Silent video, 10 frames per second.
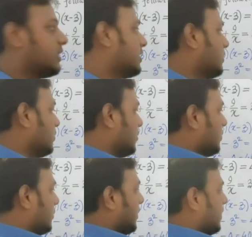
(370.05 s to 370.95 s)
Distributive
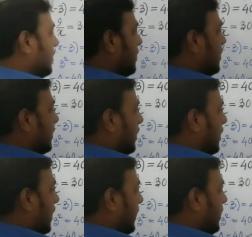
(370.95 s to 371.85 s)
property,
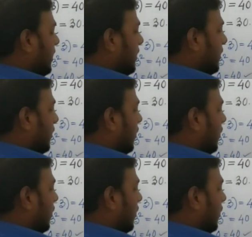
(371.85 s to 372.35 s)
I think